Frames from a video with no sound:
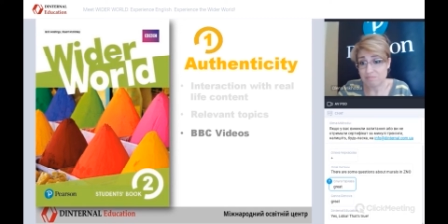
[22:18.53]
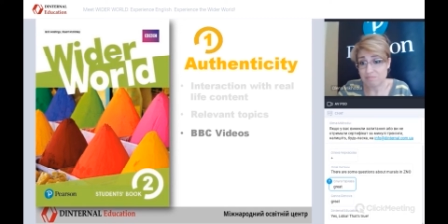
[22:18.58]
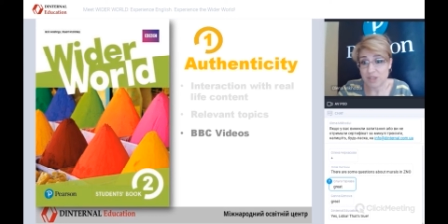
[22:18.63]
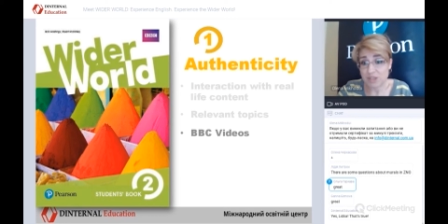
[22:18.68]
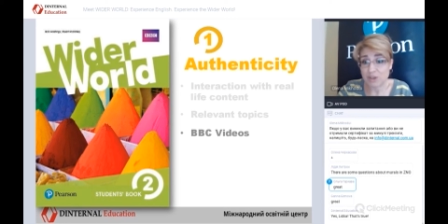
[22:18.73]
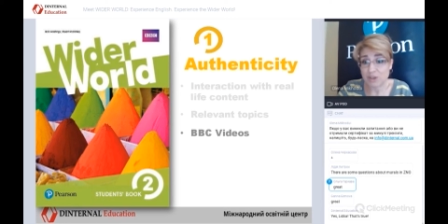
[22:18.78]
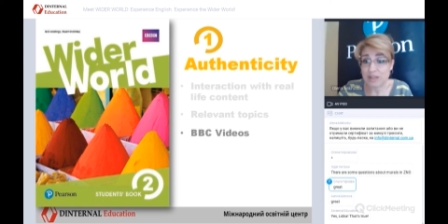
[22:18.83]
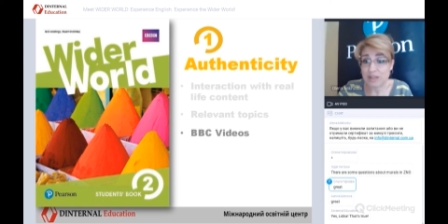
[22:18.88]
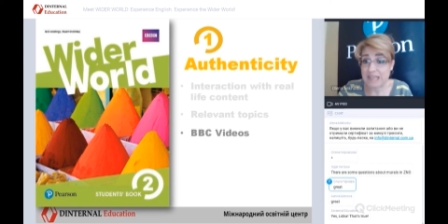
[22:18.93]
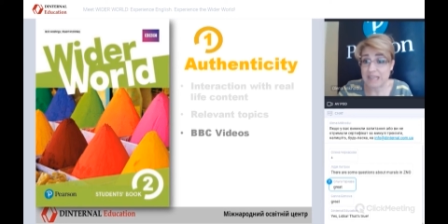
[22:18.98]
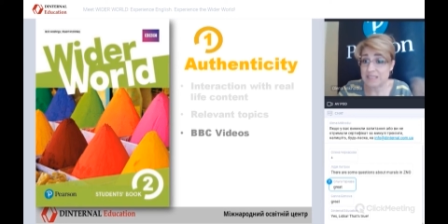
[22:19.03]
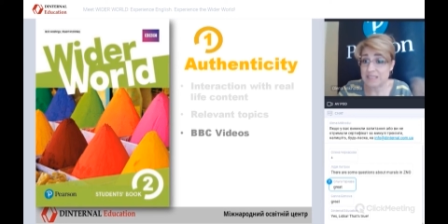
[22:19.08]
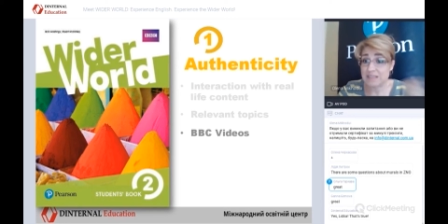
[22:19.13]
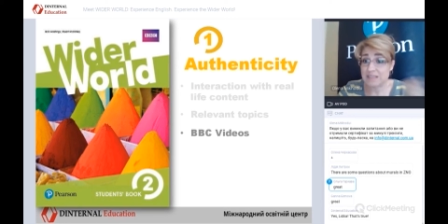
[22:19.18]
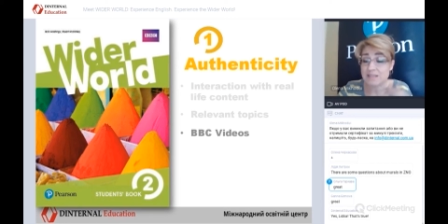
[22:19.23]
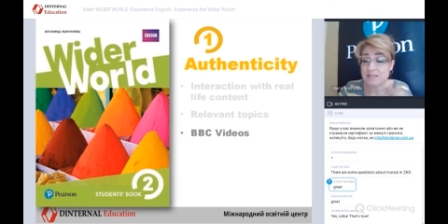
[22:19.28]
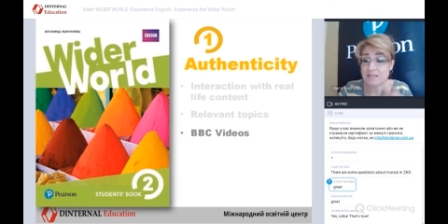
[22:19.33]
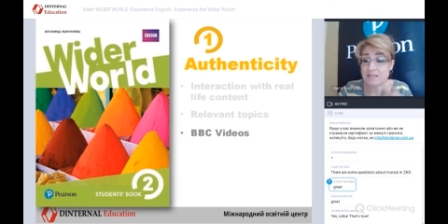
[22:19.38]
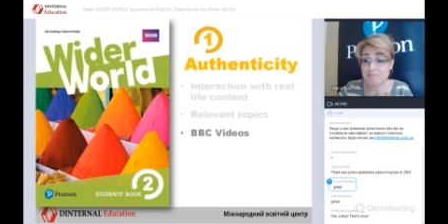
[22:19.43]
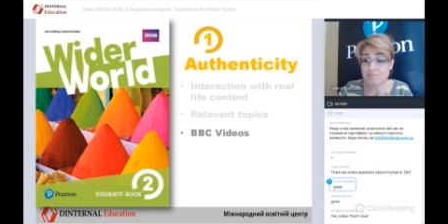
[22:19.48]
in your
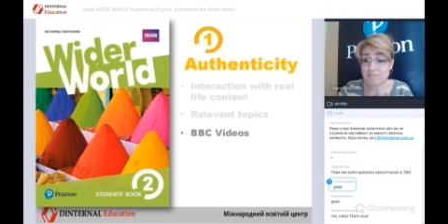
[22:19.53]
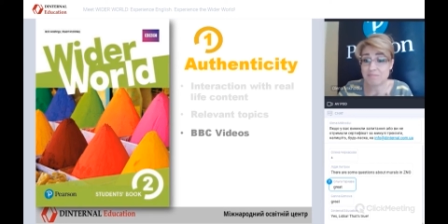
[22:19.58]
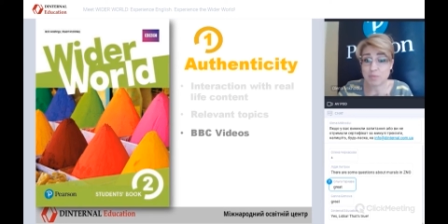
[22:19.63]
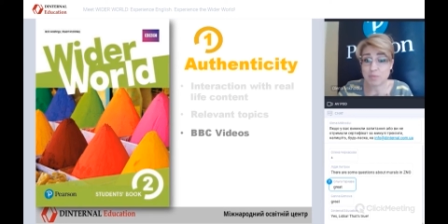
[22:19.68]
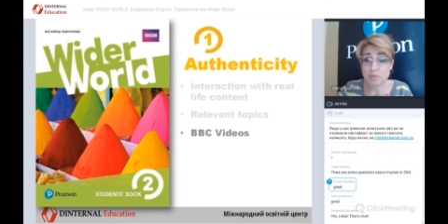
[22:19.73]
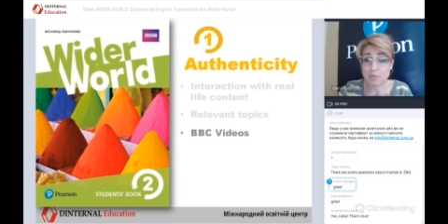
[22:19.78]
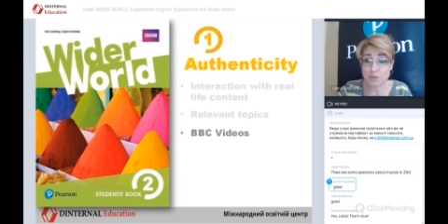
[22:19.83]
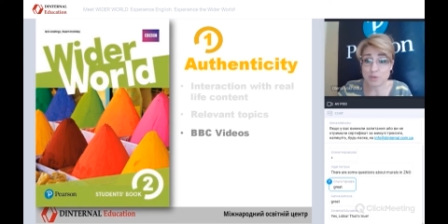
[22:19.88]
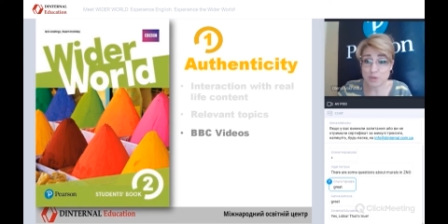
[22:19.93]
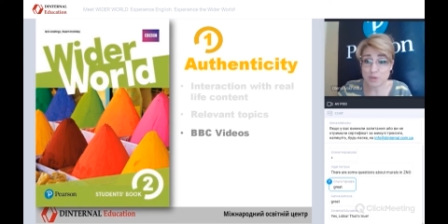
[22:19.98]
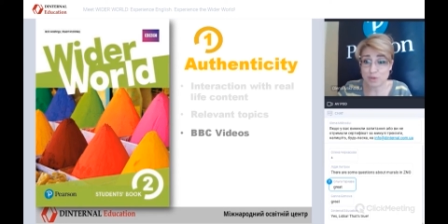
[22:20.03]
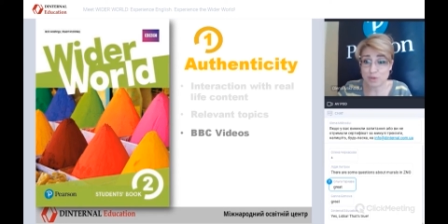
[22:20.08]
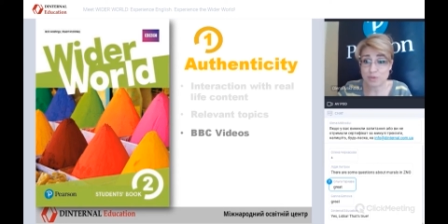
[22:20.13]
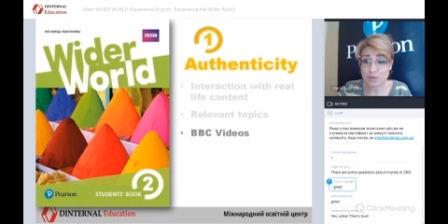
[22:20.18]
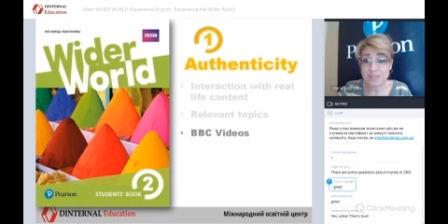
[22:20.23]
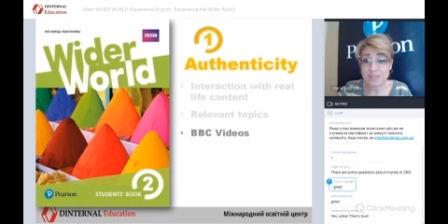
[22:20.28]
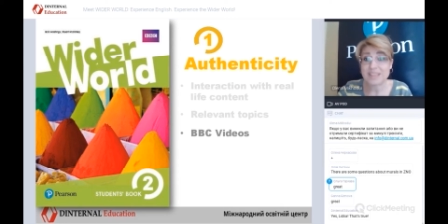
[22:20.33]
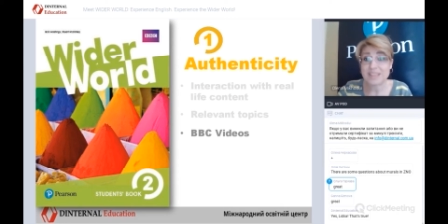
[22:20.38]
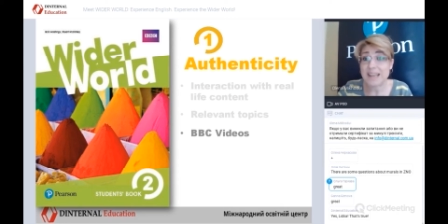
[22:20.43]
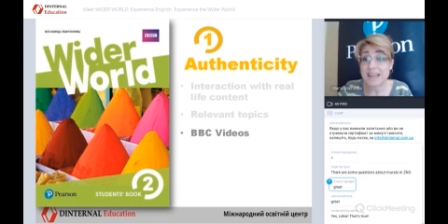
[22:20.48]
lessons, the more
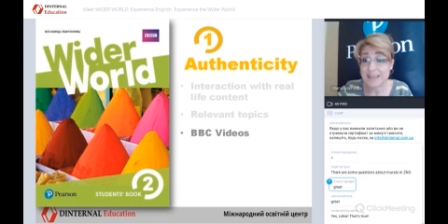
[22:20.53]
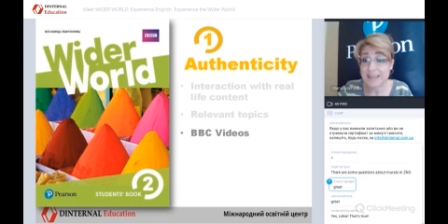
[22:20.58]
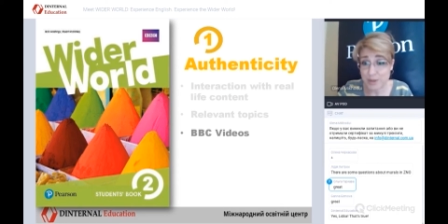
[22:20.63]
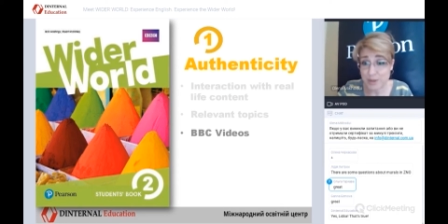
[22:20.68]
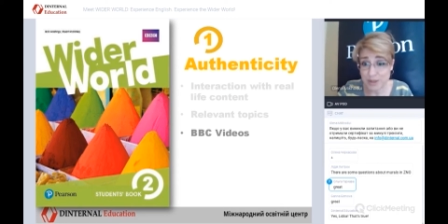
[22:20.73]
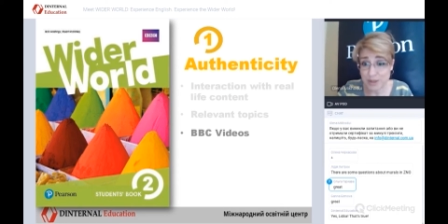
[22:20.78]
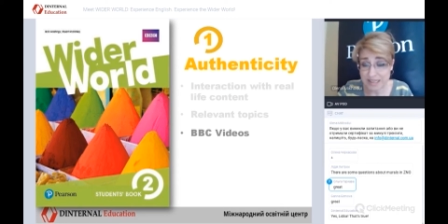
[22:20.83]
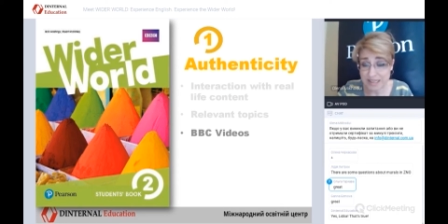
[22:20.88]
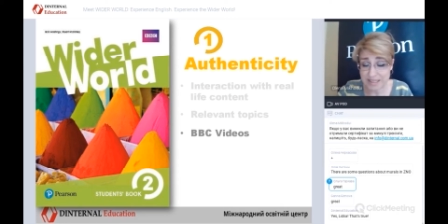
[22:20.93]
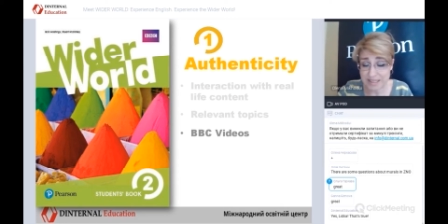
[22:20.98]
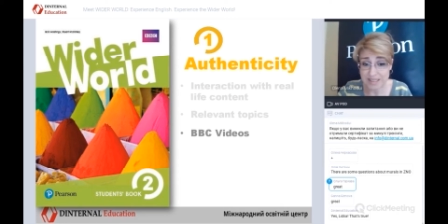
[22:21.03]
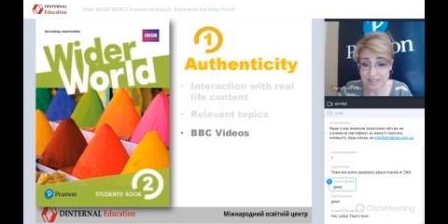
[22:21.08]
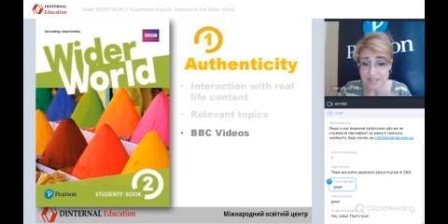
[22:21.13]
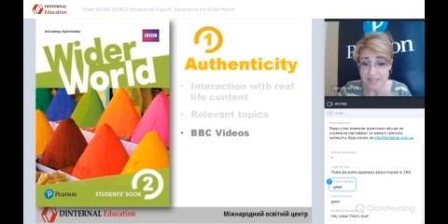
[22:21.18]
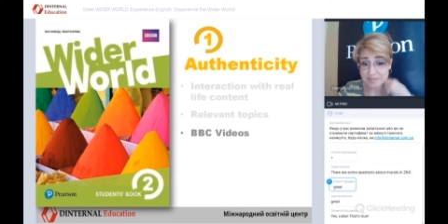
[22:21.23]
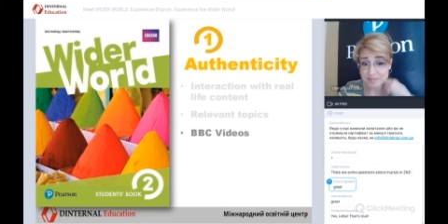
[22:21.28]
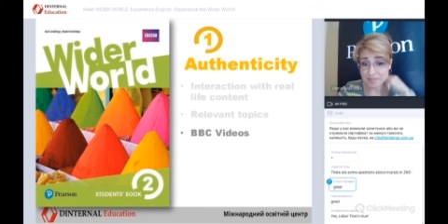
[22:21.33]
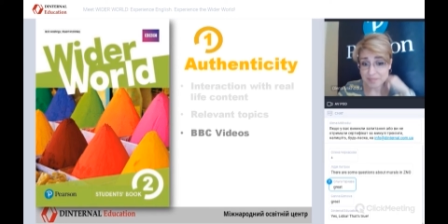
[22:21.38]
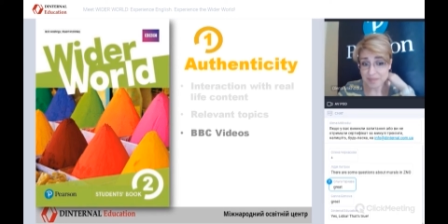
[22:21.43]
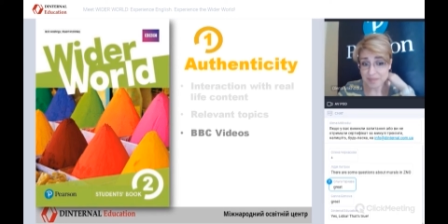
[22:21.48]
students like your
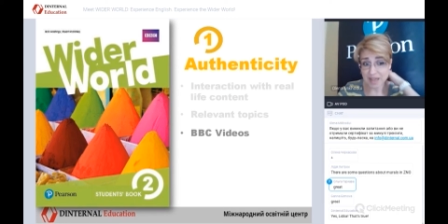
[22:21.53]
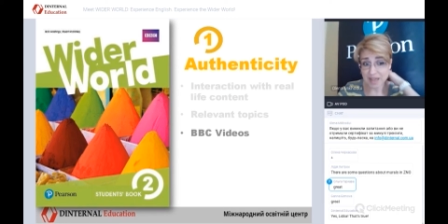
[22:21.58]
lessons.